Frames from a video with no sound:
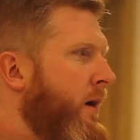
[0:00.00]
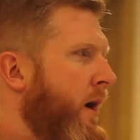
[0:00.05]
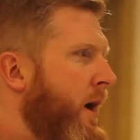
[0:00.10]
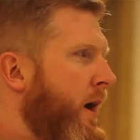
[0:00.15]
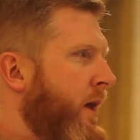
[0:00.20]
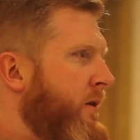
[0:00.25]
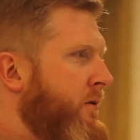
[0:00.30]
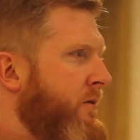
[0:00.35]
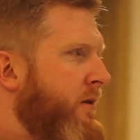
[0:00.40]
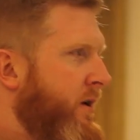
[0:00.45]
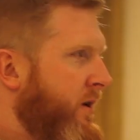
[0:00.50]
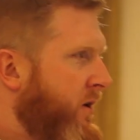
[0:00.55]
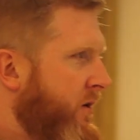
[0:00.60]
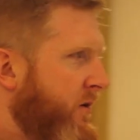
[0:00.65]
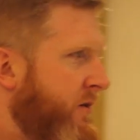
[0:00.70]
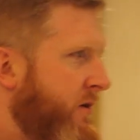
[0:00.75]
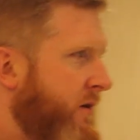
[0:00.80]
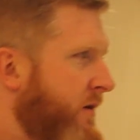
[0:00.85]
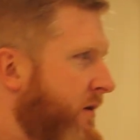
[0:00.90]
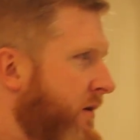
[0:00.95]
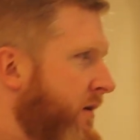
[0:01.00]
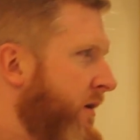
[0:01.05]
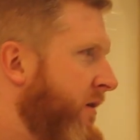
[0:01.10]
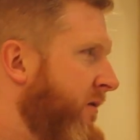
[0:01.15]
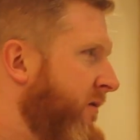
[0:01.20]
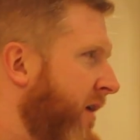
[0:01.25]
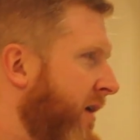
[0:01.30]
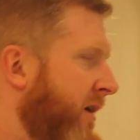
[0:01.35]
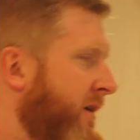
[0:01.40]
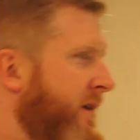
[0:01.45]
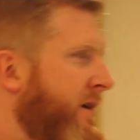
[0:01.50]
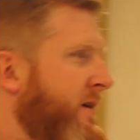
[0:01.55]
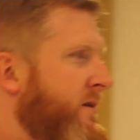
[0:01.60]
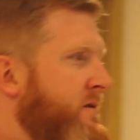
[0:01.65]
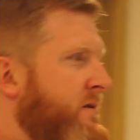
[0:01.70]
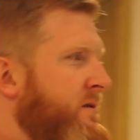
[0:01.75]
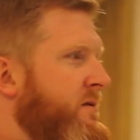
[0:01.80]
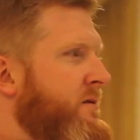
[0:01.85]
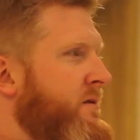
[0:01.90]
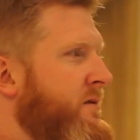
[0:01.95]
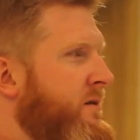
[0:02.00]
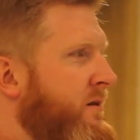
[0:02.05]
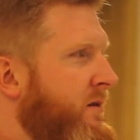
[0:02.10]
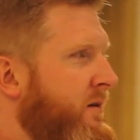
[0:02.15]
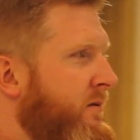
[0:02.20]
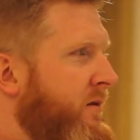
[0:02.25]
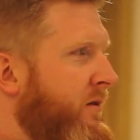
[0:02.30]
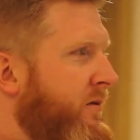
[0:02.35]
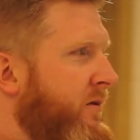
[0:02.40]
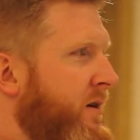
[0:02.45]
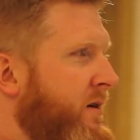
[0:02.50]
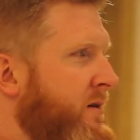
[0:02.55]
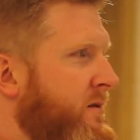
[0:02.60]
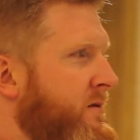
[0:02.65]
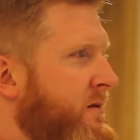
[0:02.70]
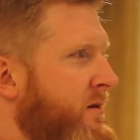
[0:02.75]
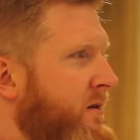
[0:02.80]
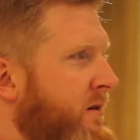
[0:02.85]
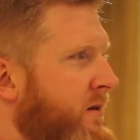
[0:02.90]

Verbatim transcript: Are there any other invalidators of the fast?